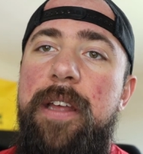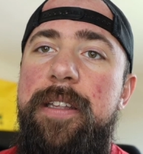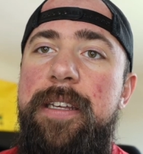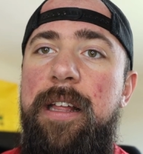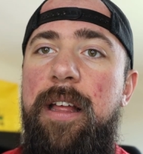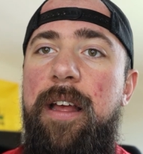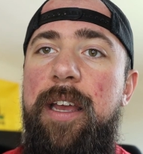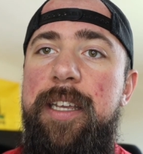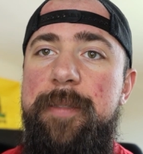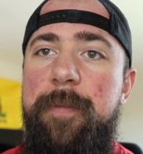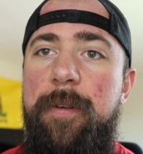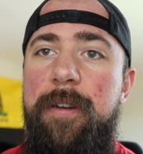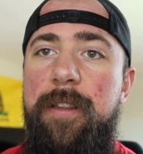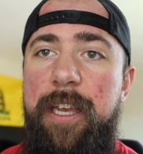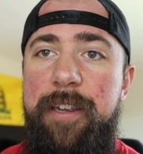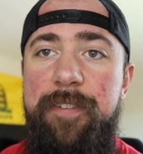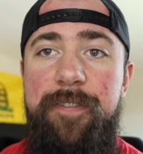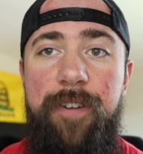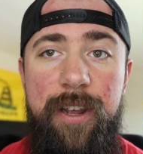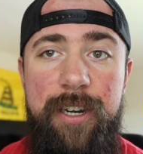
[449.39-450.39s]
The L-isomer,
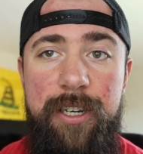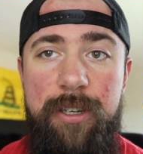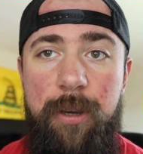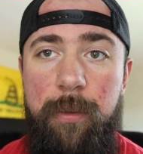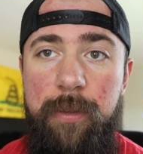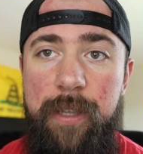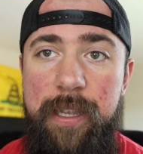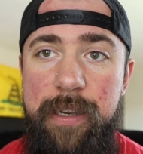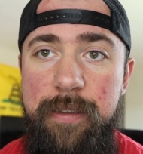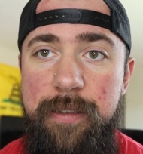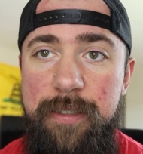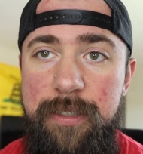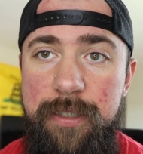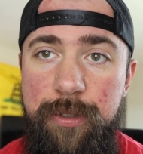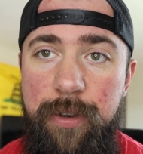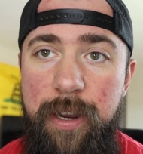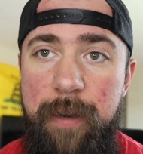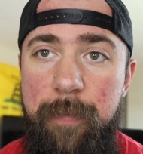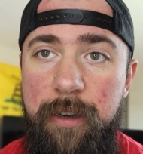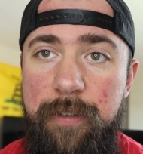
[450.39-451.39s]
like VitaCholine, this is
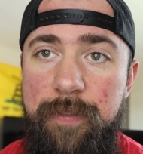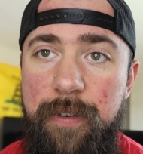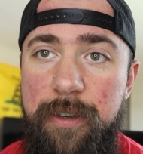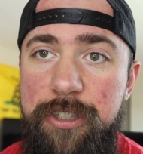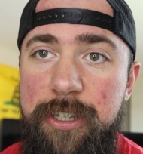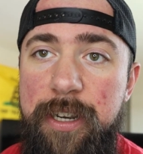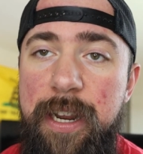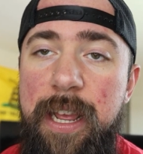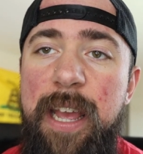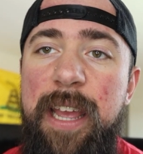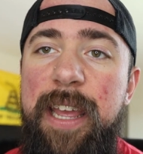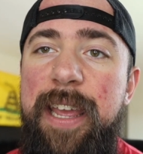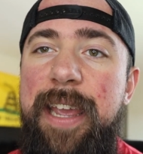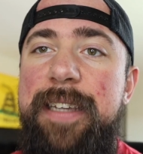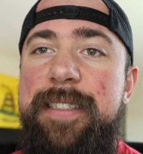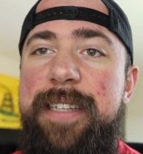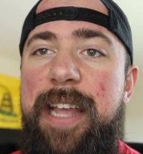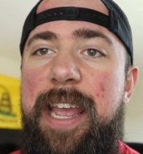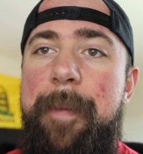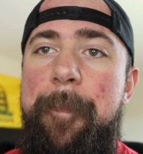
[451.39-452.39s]
a trademark version,
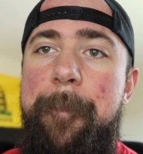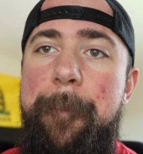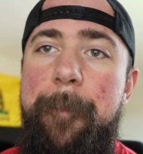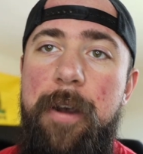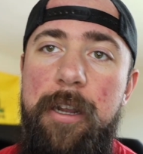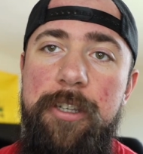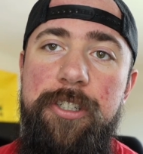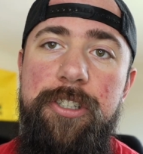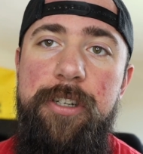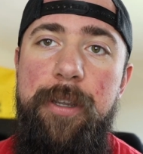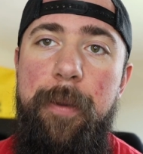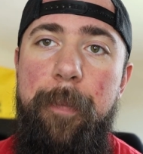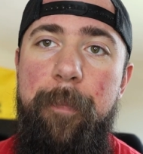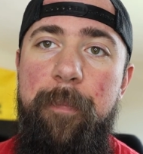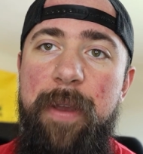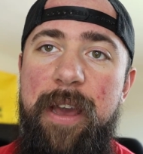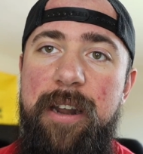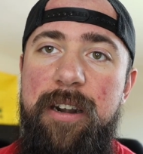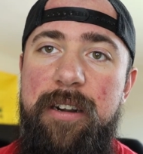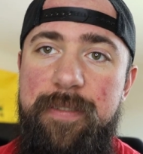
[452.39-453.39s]
is a much
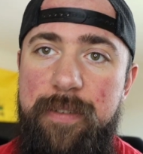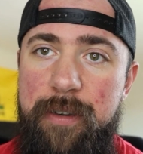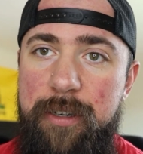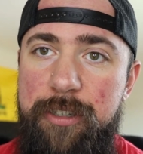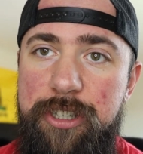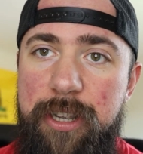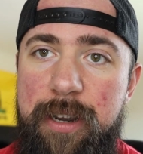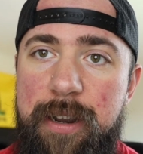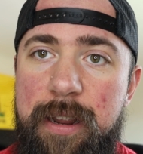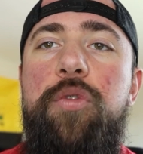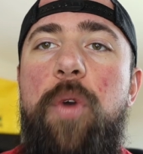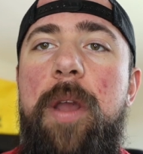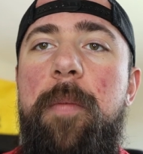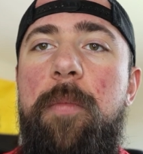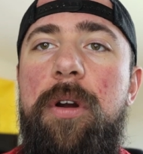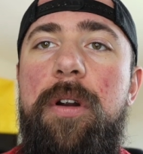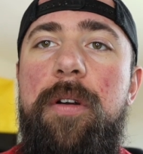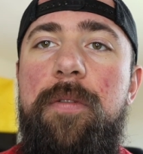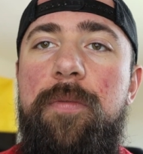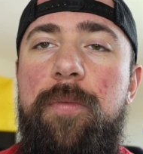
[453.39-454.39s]
better version. It's way
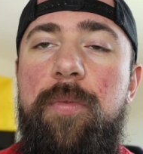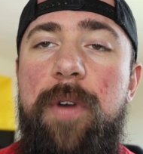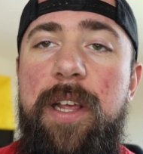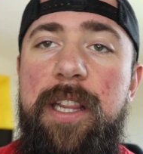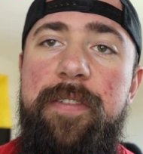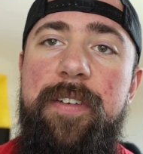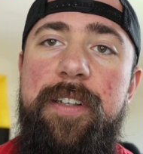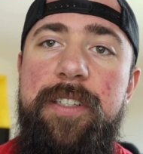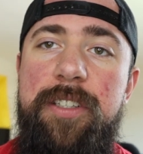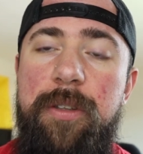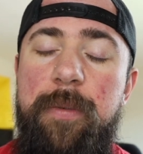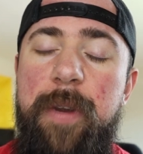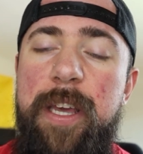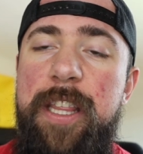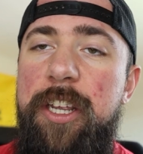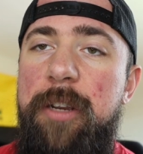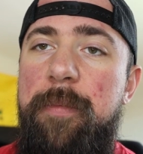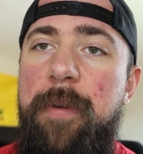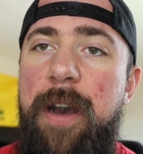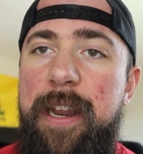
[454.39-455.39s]
more relevant to the way
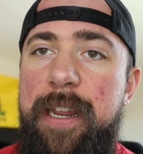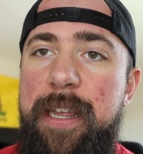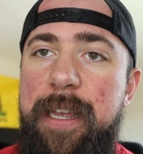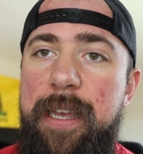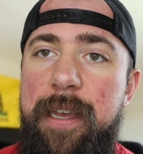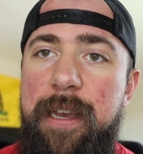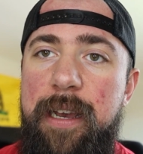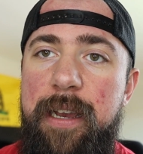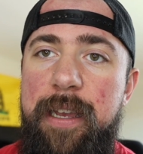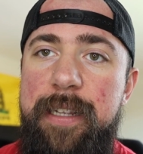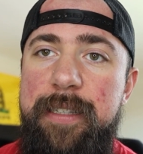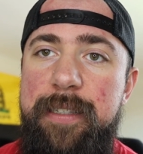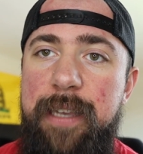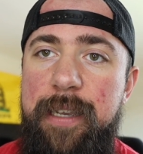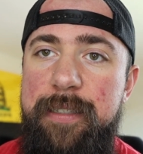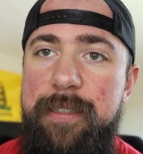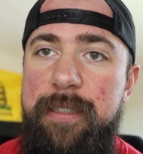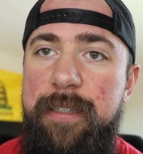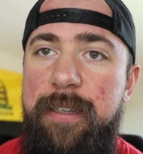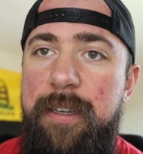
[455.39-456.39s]
that your body
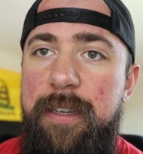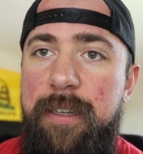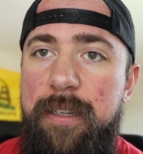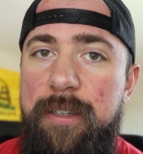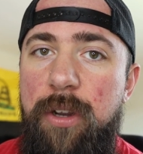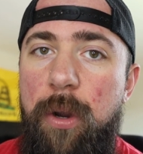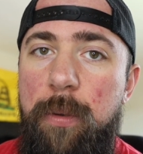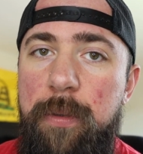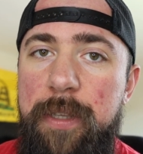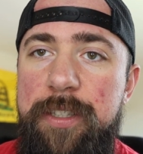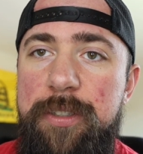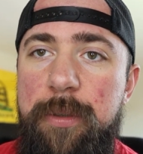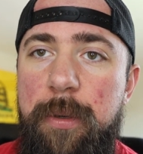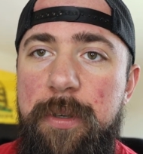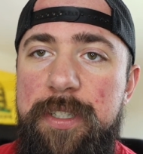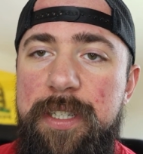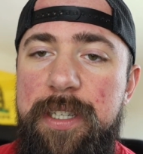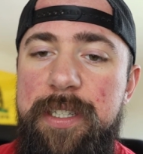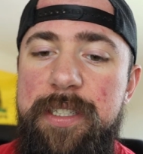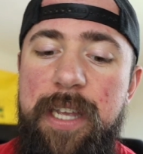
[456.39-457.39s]
intakes choline
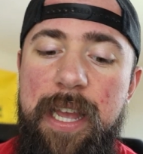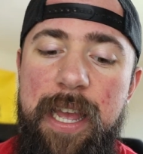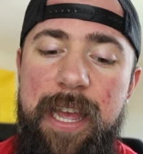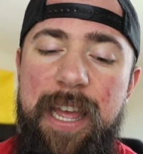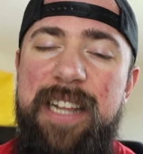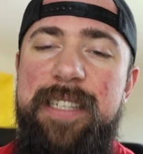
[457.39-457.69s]
sources.